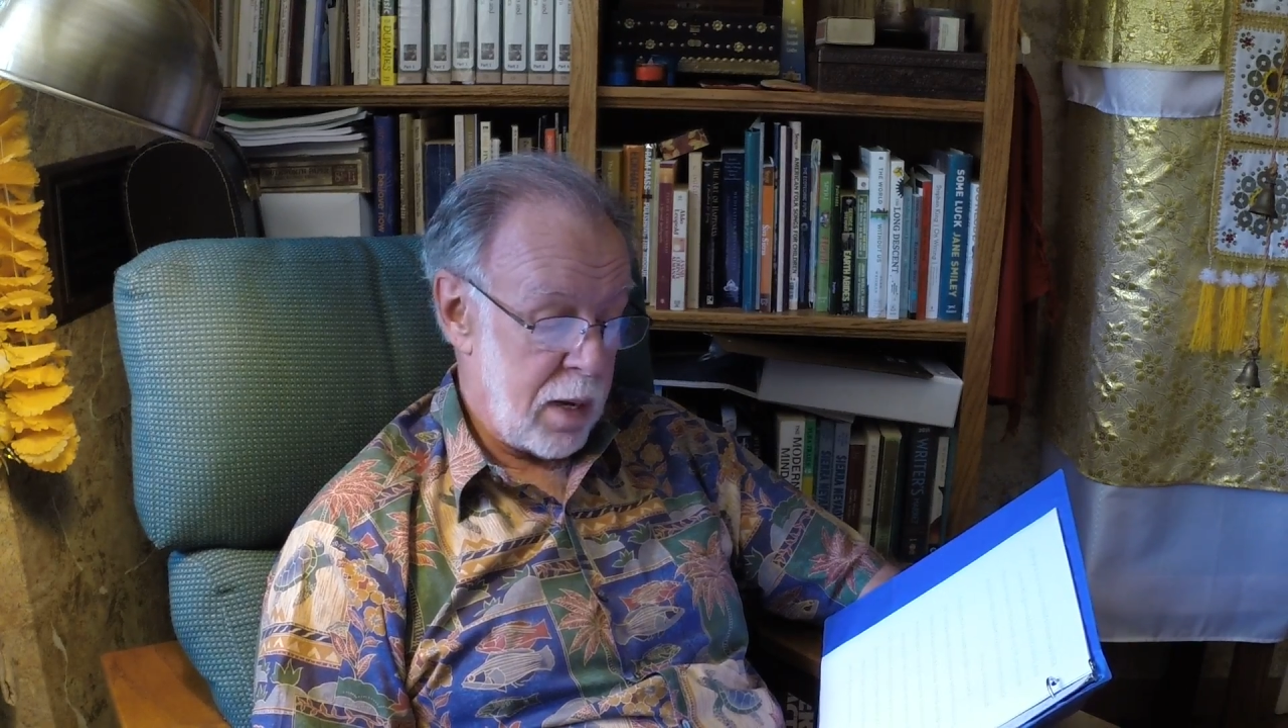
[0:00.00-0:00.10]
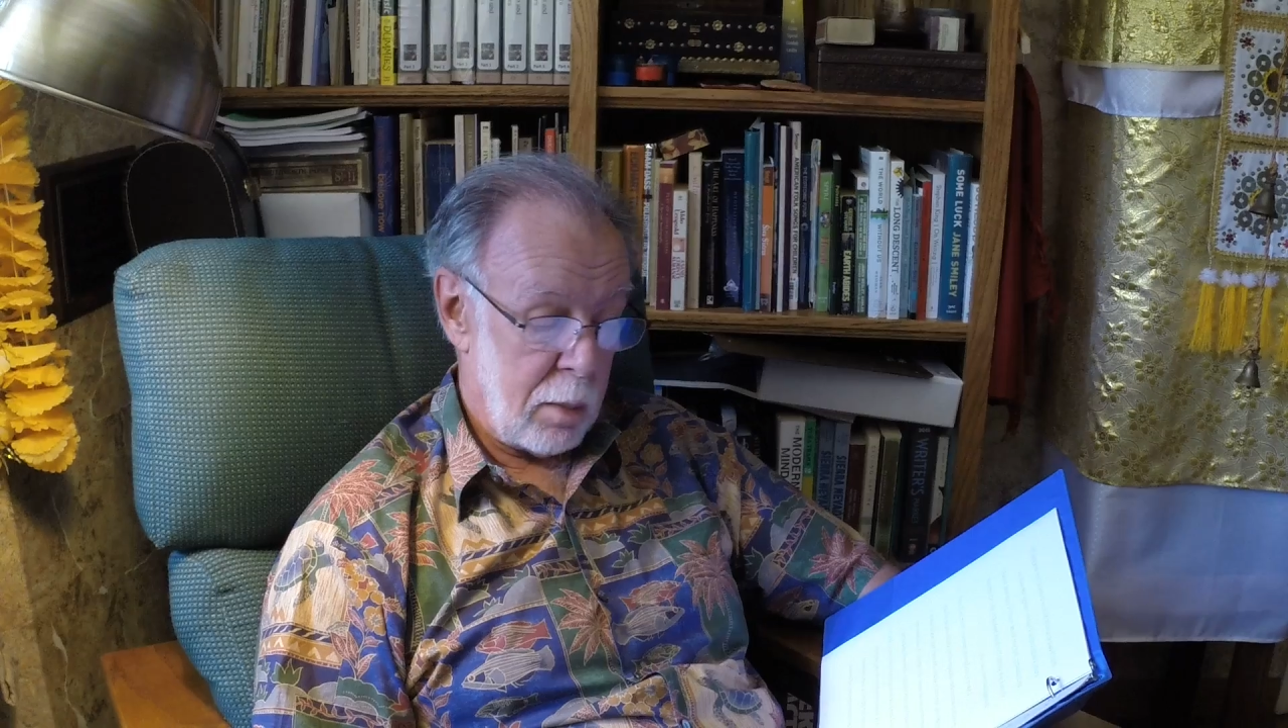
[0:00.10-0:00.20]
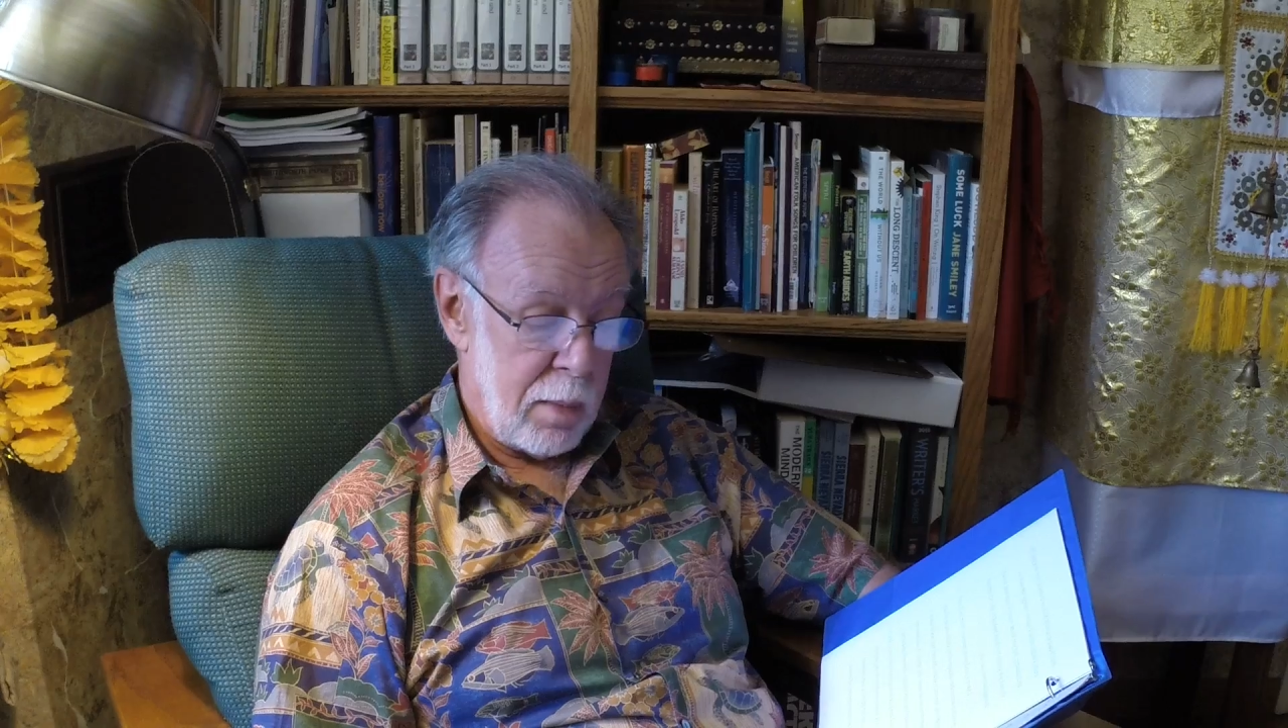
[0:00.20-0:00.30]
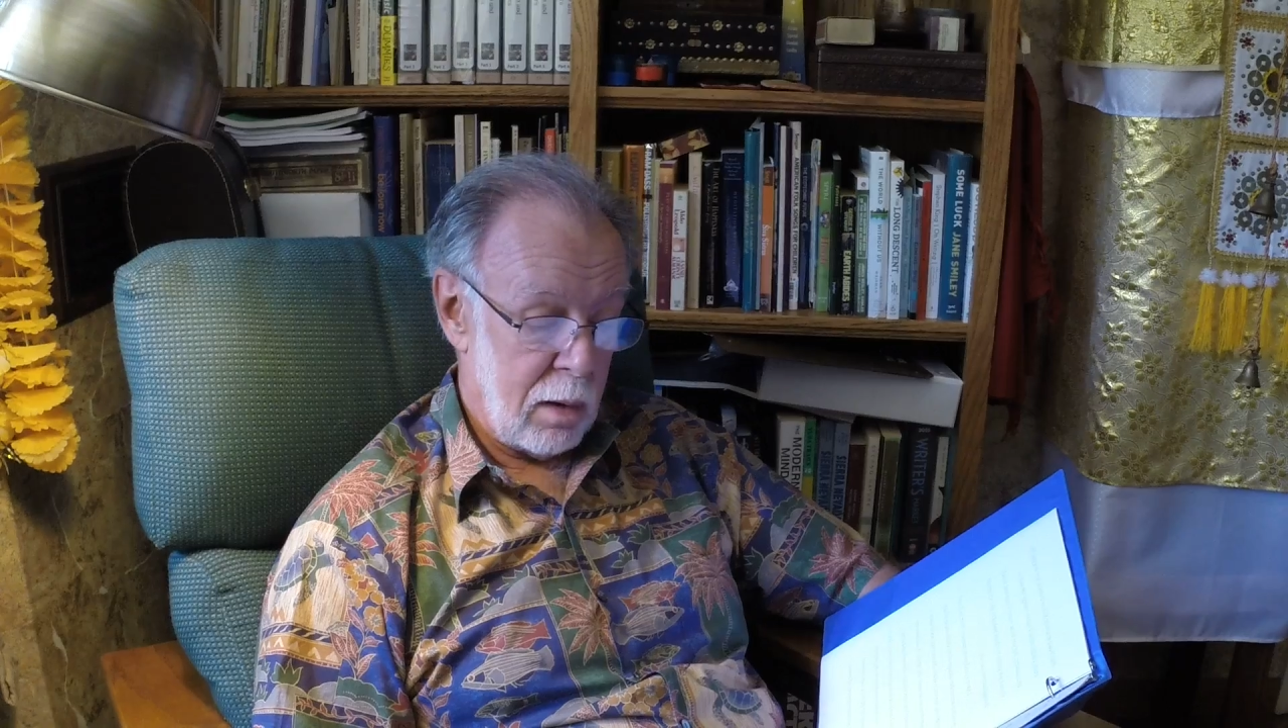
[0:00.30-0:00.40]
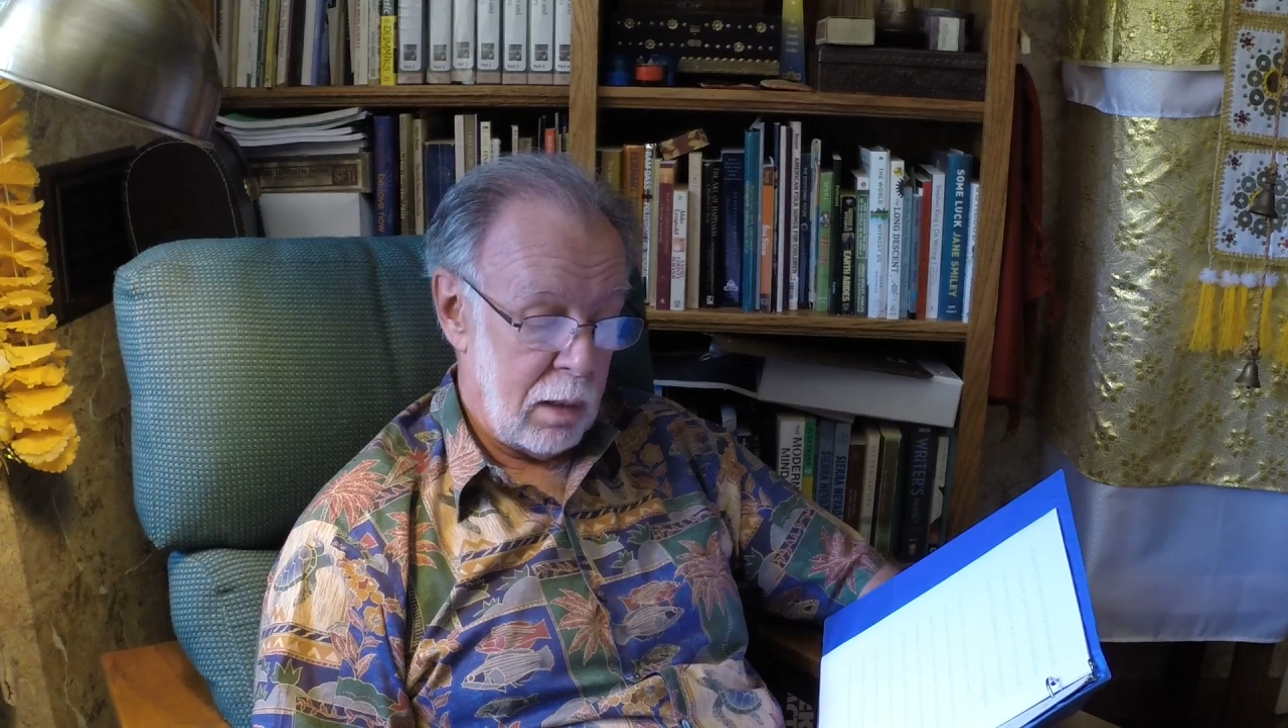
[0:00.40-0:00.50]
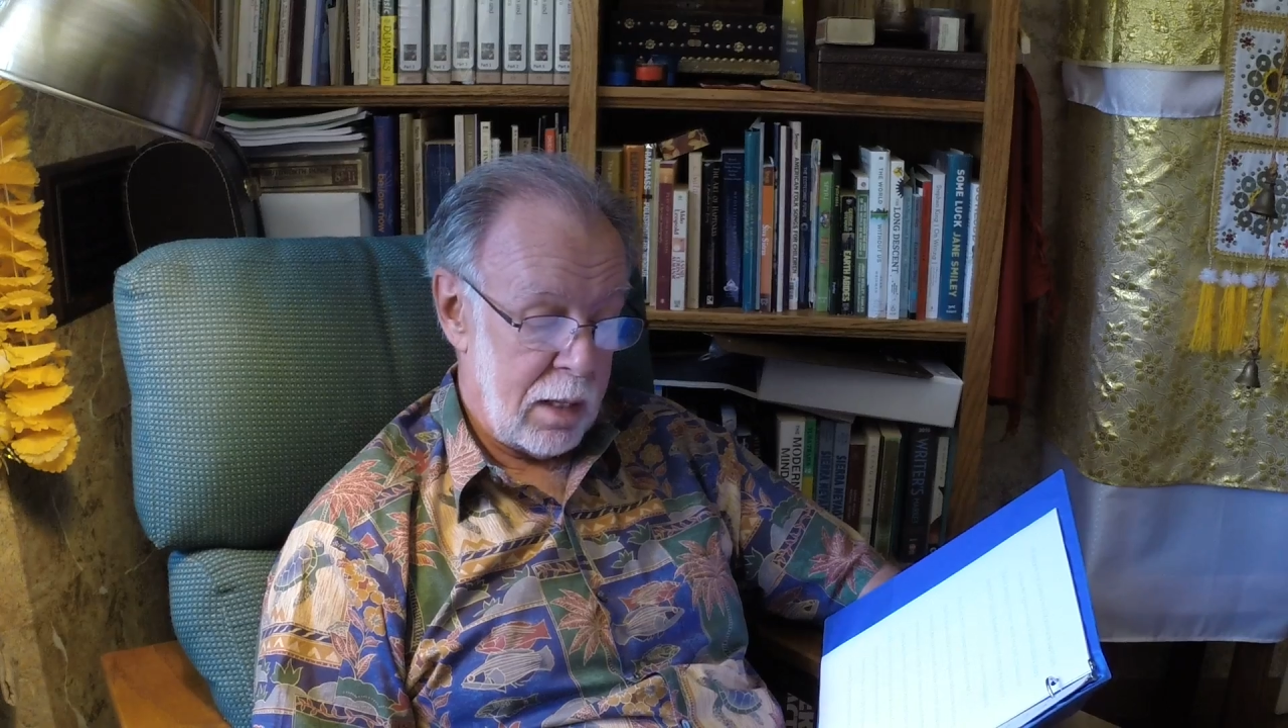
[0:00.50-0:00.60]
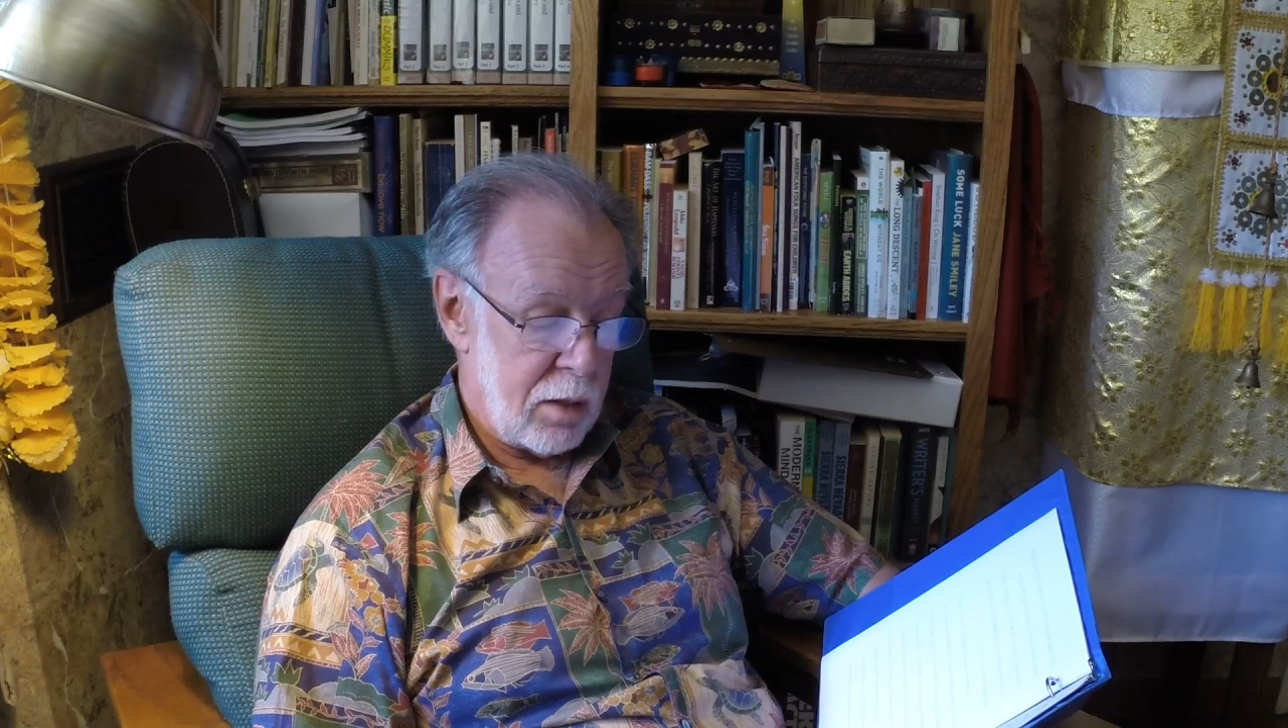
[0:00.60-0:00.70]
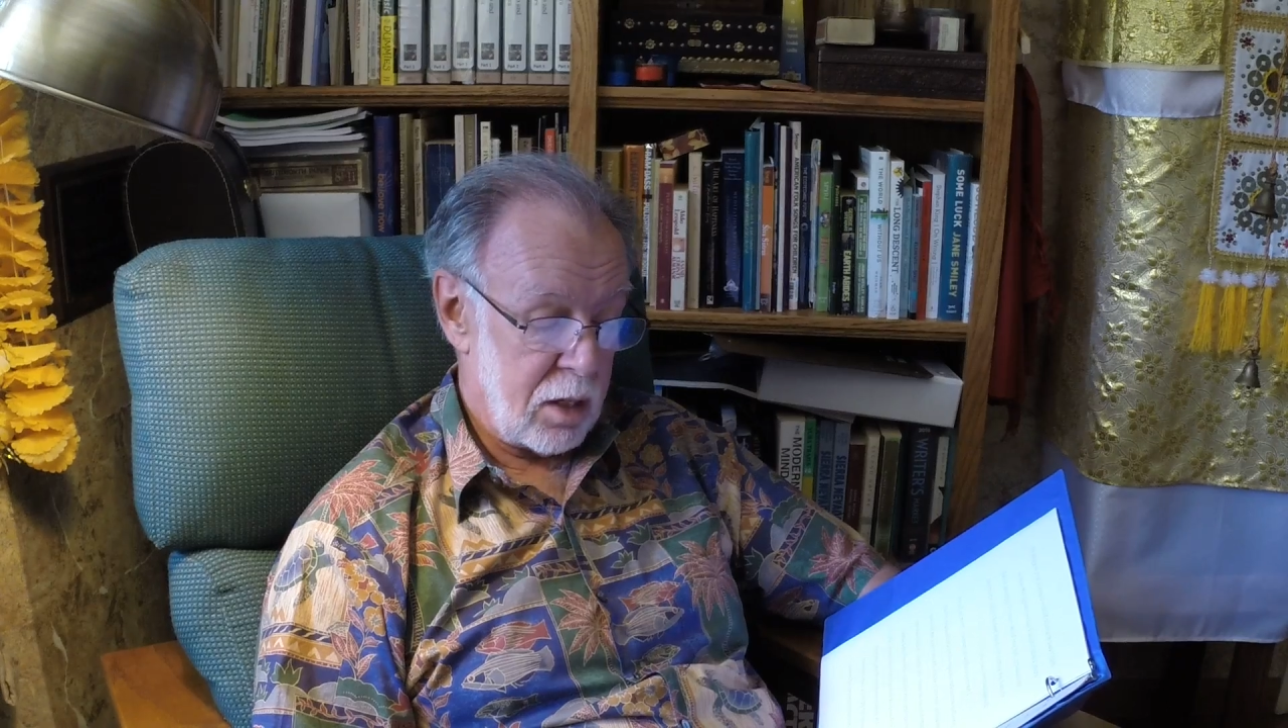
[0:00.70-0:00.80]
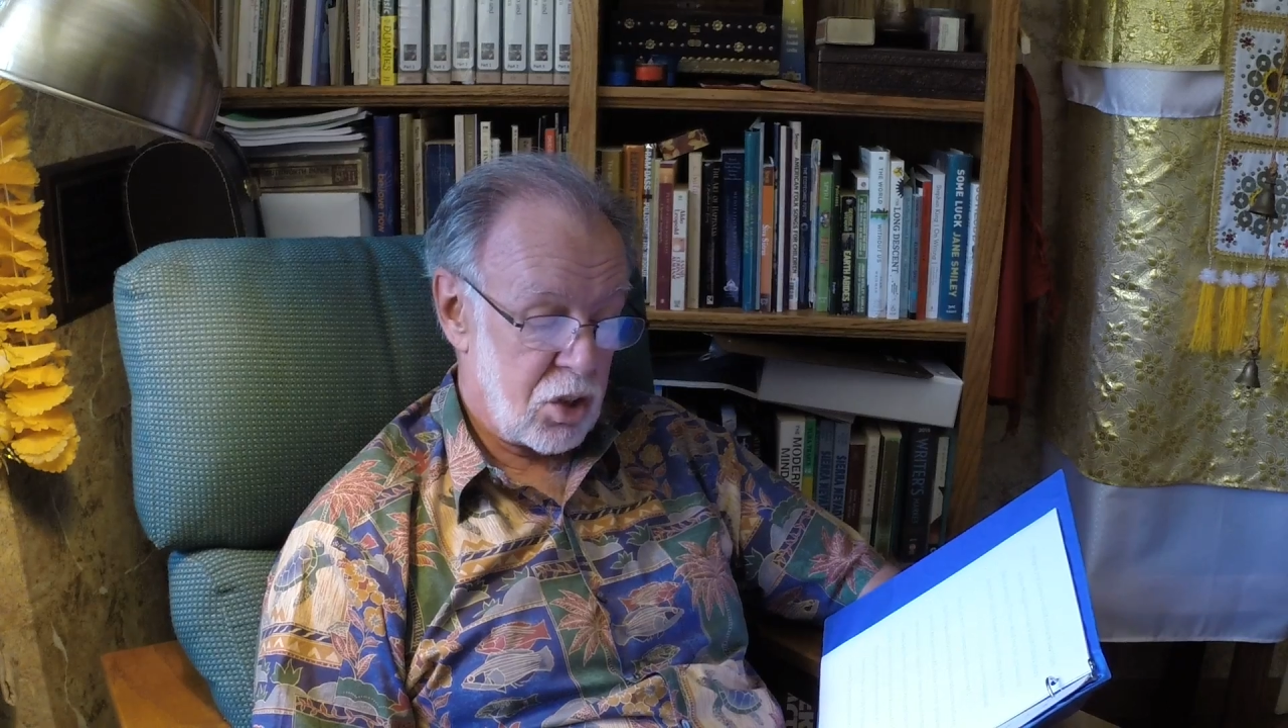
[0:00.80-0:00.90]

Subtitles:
being merely the